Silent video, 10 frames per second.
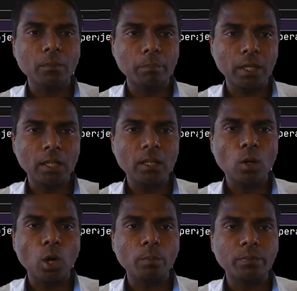but
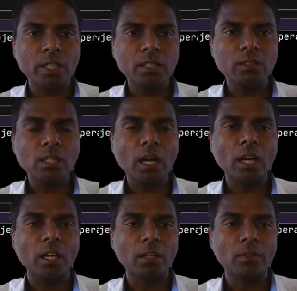objects
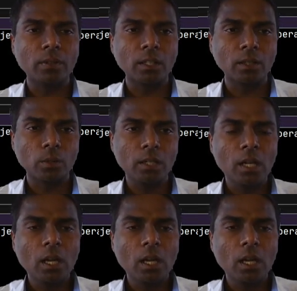are different. Okay,